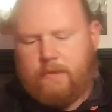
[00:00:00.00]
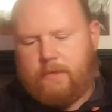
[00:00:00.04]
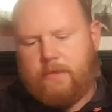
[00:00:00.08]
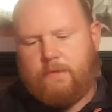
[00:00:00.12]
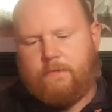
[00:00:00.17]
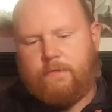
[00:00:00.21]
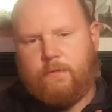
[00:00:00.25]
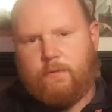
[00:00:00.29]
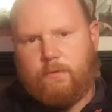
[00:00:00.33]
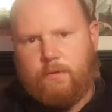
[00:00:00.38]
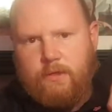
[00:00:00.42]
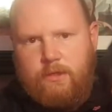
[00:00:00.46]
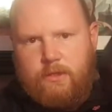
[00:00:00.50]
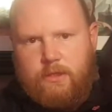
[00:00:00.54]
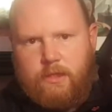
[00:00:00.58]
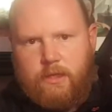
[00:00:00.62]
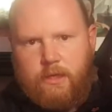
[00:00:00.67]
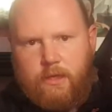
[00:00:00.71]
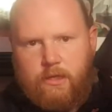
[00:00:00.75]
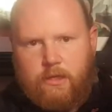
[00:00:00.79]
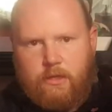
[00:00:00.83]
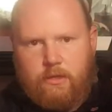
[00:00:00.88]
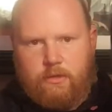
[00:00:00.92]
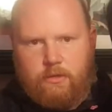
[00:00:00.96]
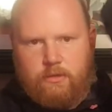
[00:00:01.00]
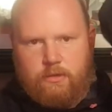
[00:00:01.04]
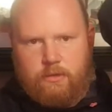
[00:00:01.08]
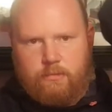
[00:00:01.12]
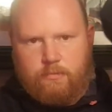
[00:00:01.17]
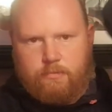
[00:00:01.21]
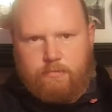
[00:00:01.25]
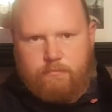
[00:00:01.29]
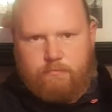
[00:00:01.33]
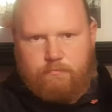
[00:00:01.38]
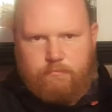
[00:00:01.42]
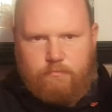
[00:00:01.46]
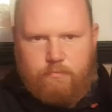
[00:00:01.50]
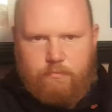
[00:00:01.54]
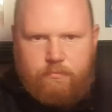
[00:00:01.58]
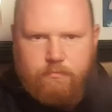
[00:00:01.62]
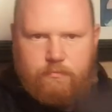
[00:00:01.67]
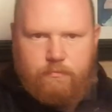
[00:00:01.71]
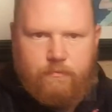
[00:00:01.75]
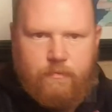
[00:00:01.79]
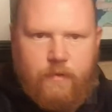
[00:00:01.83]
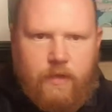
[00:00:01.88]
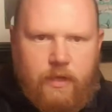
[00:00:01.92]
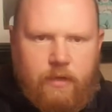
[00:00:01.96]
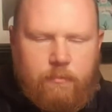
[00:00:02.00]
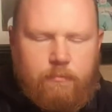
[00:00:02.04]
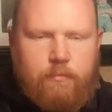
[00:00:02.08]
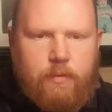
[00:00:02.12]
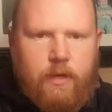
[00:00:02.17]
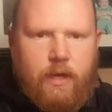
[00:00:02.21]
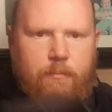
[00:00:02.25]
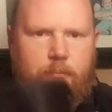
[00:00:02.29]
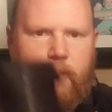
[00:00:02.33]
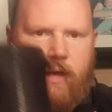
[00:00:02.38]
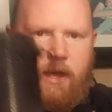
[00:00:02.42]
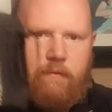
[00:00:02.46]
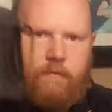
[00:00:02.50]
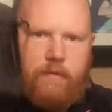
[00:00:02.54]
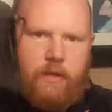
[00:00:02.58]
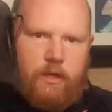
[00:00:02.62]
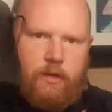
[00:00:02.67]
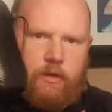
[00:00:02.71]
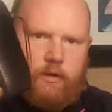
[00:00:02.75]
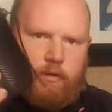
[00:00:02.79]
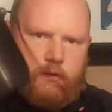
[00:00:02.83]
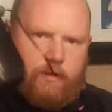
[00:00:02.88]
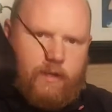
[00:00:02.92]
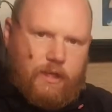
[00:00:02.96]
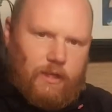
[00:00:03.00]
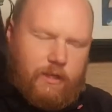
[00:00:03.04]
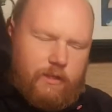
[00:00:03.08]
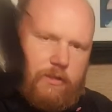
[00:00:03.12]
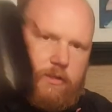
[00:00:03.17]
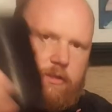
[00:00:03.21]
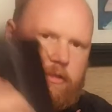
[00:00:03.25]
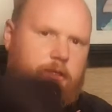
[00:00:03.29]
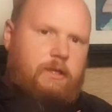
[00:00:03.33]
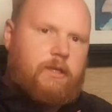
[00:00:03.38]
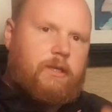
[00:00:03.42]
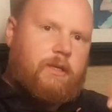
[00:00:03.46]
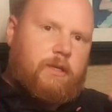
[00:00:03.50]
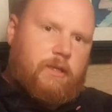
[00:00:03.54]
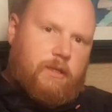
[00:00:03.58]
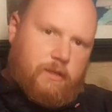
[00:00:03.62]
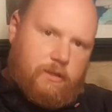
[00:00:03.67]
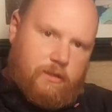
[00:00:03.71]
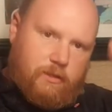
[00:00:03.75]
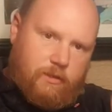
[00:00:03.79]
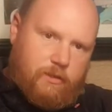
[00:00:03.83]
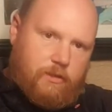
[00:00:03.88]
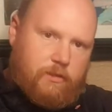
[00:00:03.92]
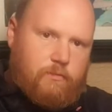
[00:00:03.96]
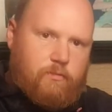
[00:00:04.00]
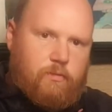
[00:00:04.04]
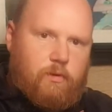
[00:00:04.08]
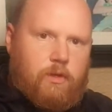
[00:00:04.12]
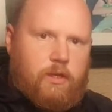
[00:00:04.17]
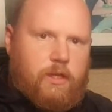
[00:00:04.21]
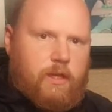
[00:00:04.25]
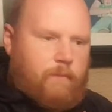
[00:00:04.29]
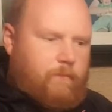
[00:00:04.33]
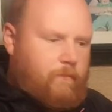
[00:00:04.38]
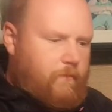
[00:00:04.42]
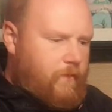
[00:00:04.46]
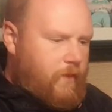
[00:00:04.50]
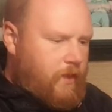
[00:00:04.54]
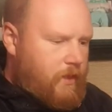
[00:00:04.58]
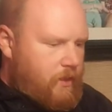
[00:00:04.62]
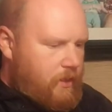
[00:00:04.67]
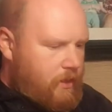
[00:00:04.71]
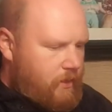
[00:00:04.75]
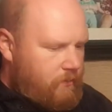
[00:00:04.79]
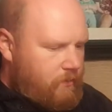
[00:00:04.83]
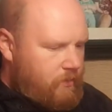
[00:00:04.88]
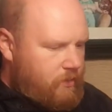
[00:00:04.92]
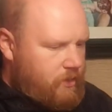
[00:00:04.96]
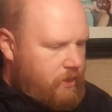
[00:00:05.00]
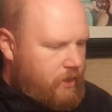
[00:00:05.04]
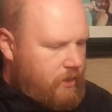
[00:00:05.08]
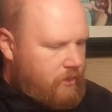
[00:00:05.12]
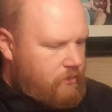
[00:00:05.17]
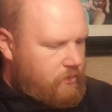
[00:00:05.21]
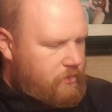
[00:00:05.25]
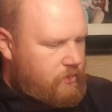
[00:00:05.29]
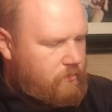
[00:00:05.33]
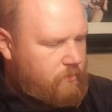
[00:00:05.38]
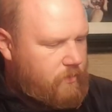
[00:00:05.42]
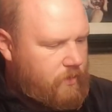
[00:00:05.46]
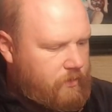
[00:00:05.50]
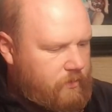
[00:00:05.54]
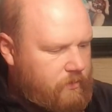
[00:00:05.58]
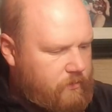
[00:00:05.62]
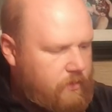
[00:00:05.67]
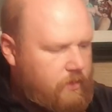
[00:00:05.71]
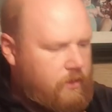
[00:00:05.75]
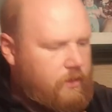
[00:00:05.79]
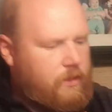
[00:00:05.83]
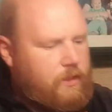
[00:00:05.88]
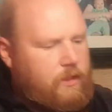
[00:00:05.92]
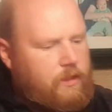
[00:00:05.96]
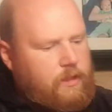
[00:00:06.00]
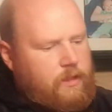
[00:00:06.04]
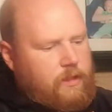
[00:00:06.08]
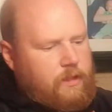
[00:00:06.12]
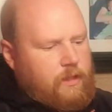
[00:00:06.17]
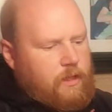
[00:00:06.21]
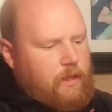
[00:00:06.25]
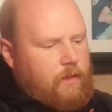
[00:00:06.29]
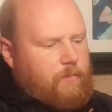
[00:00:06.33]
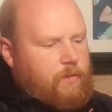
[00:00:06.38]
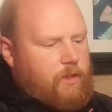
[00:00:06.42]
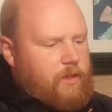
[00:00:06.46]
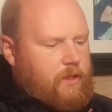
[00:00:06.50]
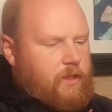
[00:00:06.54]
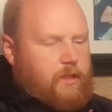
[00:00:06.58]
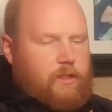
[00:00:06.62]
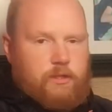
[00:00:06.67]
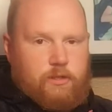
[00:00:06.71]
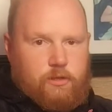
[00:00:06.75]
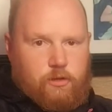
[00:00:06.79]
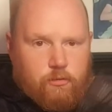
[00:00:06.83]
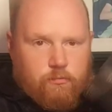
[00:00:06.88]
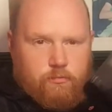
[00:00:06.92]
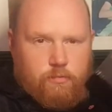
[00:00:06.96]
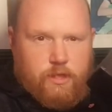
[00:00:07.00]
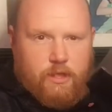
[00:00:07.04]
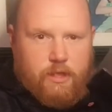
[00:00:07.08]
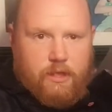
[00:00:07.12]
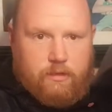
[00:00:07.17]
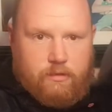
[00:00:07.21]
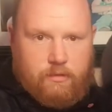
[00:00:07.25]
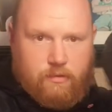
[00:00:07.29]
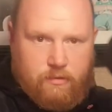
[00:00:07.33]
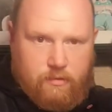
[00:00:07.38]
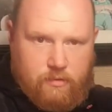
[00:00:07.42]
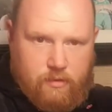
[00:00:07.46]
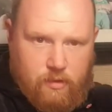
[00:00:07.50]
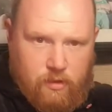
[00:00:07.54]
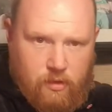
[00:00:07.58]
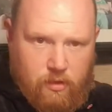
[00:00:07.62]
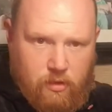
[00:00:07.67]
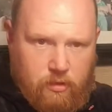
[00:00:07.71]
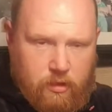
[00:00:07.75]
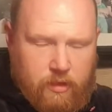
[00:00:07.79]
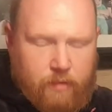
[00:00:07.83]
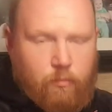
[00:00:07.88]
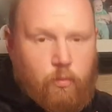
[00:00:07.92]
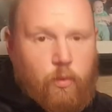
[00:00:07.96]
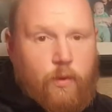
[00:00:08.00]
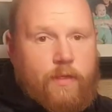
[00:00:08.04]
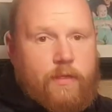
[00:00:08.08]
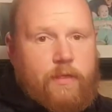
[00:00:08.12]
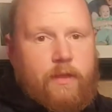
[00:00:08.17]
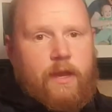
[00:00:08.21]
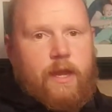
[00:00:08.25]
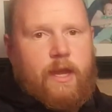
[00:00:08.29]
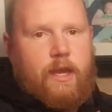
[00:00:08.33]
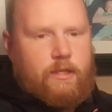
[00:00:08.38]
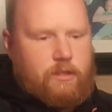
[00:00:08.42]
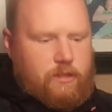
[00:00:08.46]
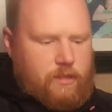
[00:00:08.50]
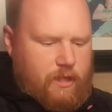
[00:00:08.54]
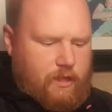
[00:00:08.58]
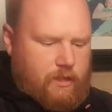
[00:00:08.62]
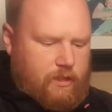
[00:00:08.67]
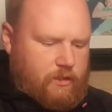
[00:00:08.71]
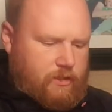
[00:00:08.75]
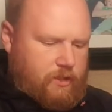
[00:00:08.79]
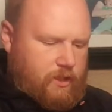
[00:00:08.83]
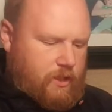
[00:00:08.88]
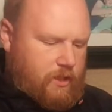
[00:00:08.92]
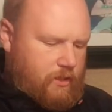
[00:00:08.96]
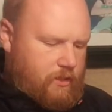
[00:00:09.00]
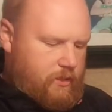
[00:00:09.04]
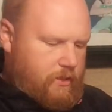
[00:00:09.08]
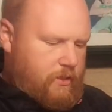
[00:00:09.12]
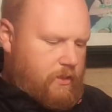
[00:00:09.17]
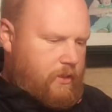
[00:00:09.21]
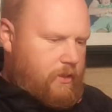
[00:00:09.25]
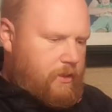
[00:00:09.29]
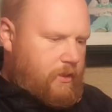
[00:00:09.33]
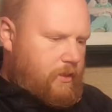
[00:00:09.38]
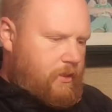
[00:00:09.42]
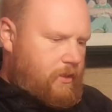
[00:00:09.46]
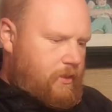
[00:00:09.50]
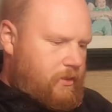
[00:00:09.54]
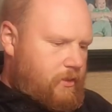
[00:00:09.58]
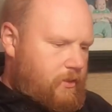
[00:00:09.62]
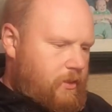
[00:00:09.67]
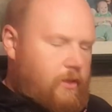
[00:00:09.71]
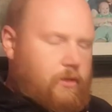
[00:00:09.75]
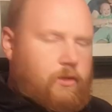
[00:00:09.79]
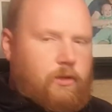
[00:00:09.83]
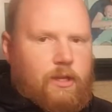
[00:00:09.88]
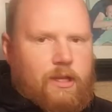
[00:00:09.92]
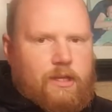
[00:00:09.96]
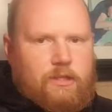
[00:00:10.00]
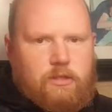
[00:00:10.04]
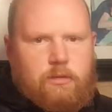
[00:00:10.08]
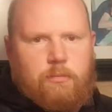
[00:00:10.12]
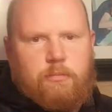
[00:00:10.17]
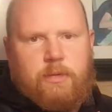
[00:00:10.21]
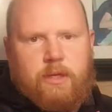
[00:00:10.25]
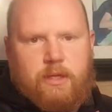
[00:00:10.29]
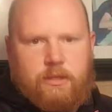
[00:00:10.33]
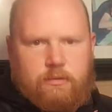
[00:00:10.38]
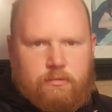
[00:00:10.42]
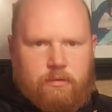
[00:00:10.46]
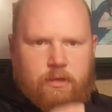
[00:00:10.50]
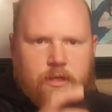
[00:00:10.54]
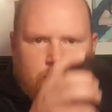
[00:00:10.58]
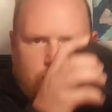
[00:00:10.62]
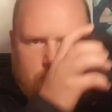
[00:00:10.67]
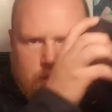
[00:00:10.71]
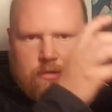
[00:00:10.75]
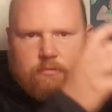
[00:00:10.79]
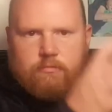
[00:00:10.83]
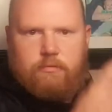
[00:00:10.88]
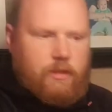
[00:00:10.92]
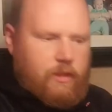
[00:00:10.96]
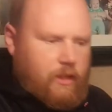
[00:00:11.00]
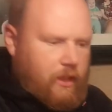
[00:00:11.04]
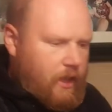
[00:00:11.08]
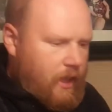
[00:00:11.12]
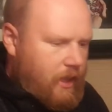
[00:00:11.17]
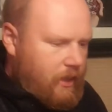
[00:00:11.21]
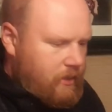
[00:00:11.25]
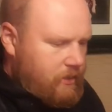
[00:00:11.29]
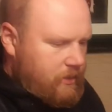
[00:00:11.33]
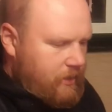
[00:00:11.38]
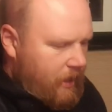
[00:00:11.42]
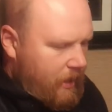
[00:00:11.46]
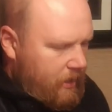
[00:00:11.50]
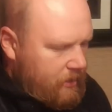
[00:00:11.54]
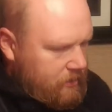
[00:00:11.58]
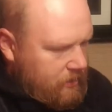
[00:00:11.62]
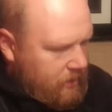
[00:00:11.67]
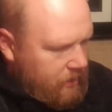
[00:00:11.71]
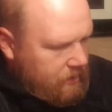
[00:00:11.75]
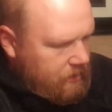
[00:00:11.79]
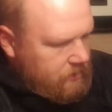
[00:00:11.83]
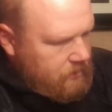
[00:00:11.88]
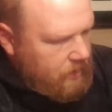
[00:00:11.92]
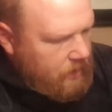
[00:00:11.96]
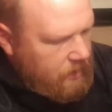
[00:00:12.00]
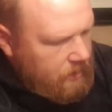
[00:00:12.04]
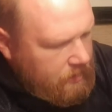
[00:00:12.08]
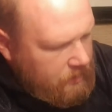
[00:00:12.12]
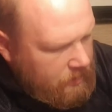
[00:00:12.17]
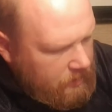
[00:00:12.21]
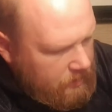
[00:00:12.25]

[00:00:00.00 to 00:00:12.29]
If you want to see a close-up video, better video of this, there's one of them further down the channel somewhere as well. I mean, this comes in all in with the gas canister, so I know that's not baseweight because it's with the gas canister.